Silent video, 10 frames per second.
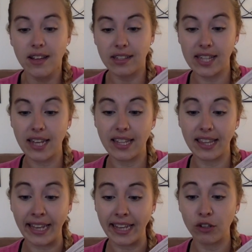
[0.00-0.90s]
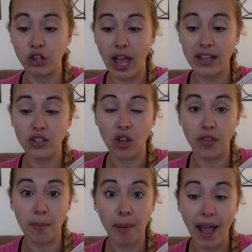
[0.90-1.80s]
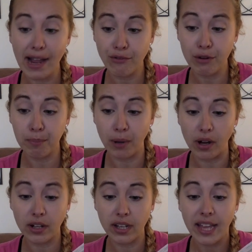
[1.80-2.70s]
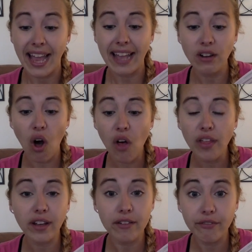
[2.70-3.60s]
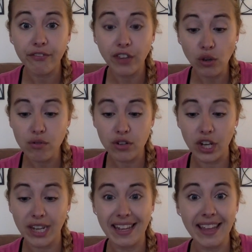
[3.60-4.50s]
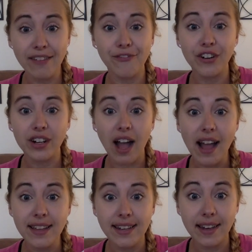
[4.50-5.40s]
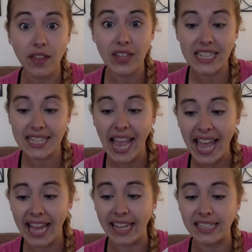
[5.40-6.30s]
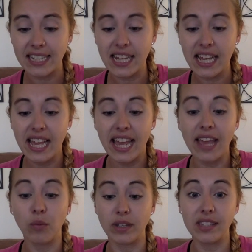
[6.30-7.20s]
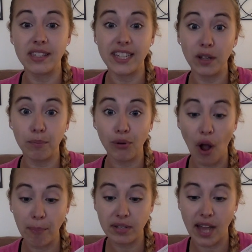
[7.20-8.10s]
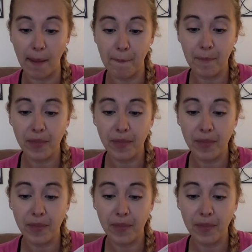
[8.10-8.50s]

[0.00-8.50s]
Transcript: Suddenly, Jack saw the pirate book. In all the confusion, he had forgotten it on the sand. It was still propped up.